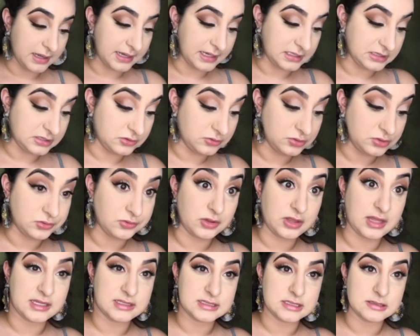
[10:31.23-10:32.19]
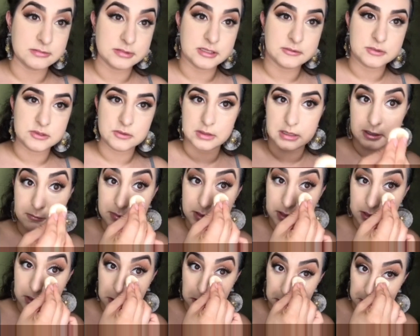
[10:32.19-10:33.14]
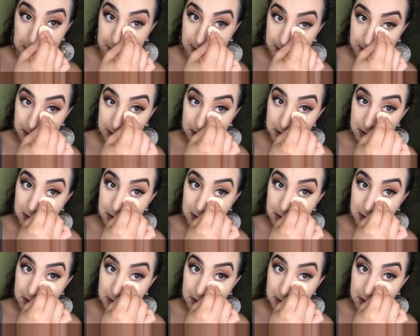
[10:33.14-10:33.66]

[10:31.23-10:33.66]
I do that sometimes when I'm in a hurry.